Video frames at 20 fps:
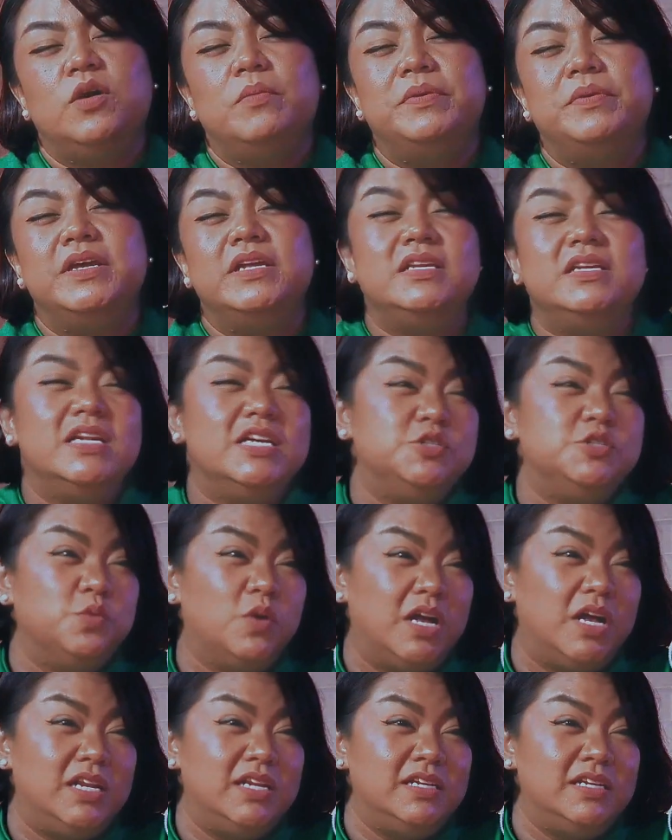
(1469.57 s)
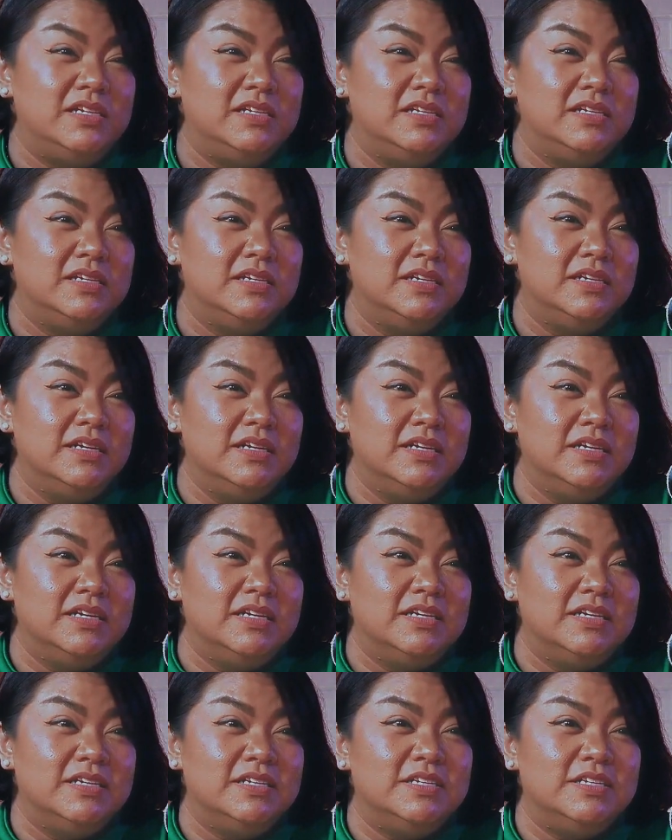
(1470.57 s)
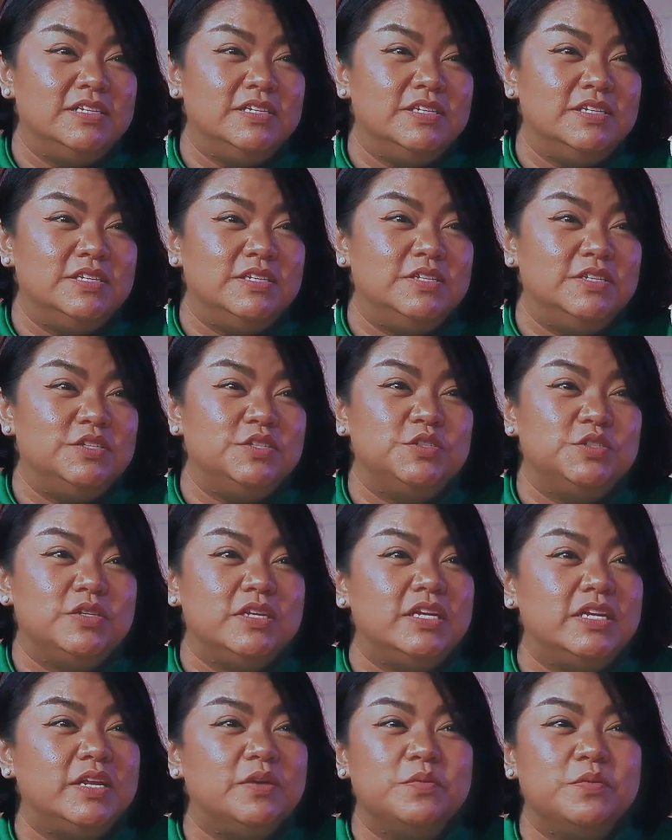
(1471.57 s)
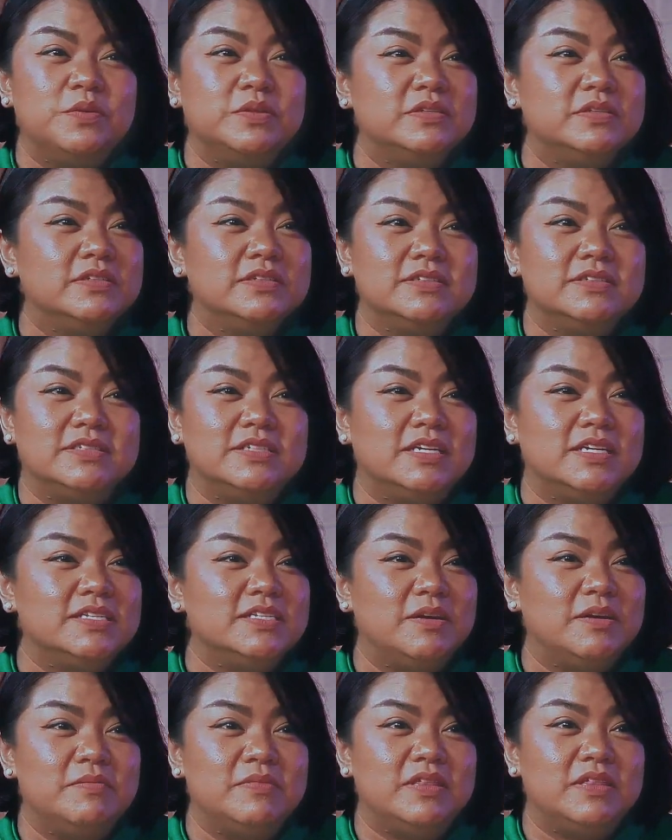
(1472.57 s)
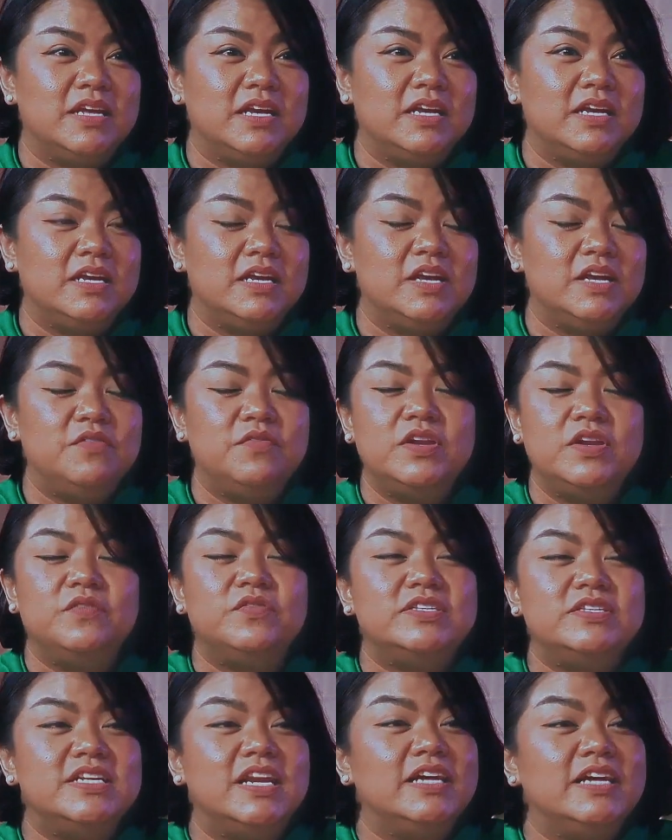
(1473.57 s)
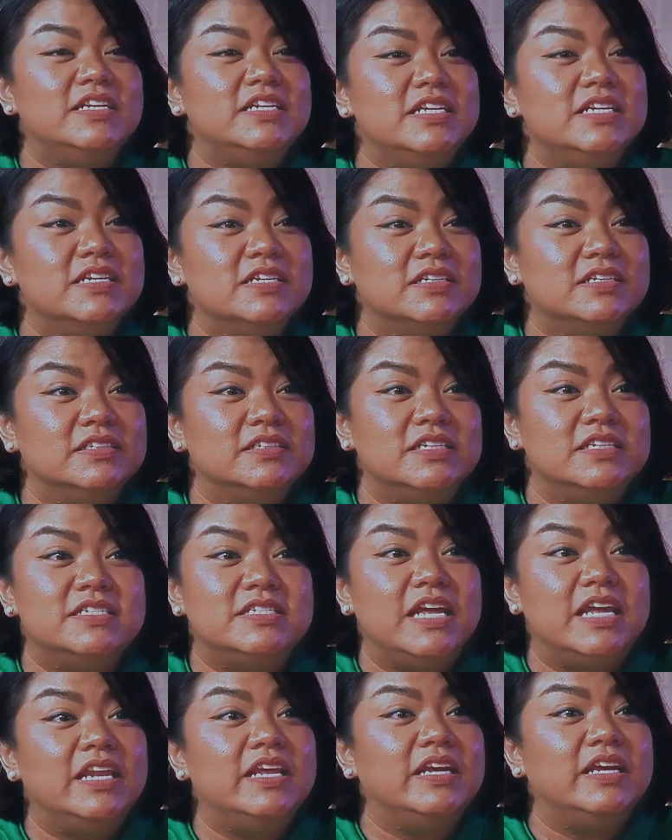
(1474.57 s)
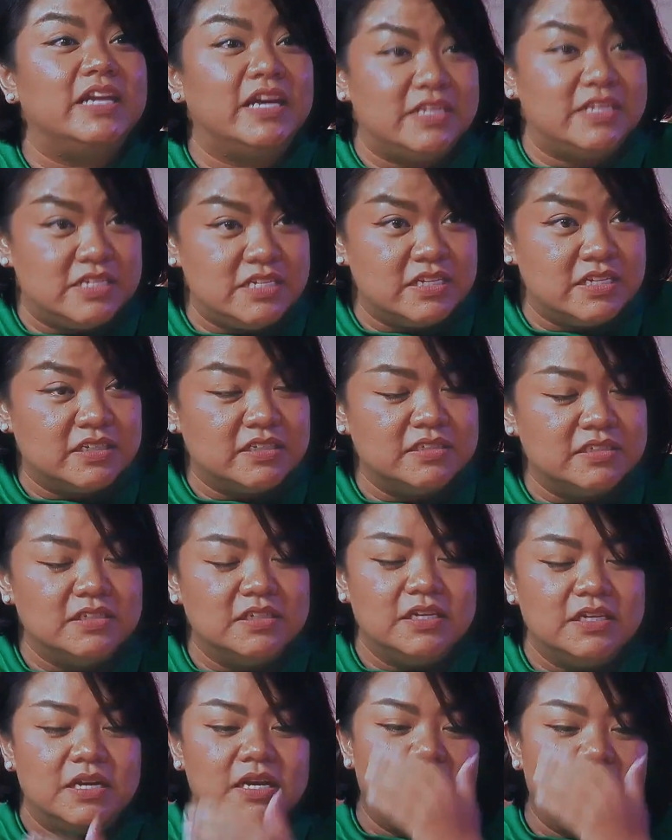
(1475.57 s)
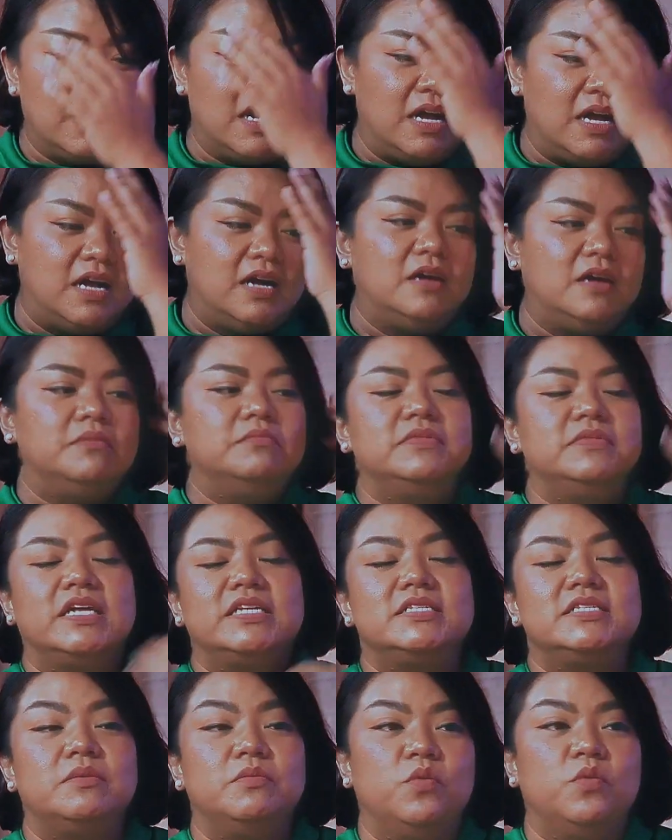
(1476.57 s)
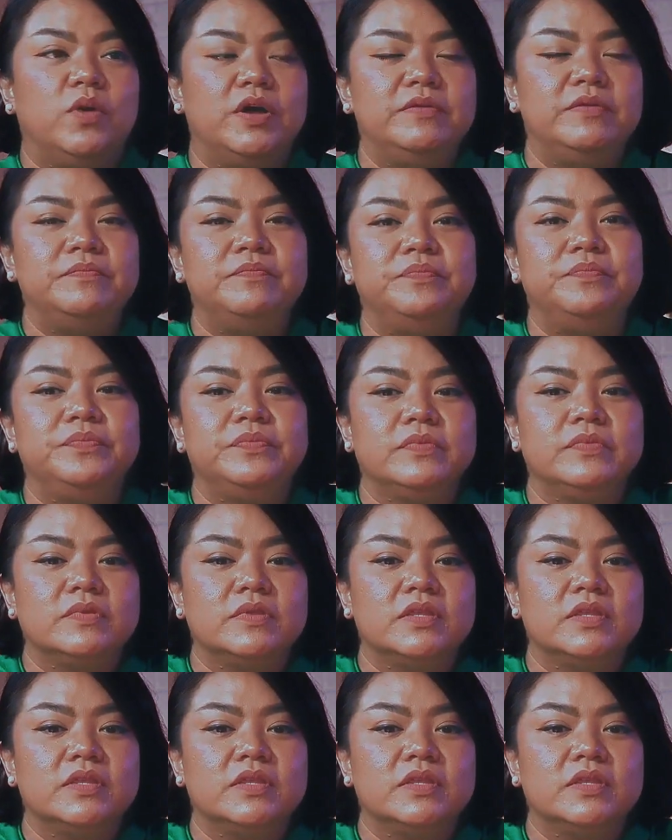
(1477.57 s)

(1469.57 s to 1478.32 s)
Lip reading: tengok apa yang dia nak jual. Usually they will sell something, even if it's an idea. They're selling an idea. That's number one.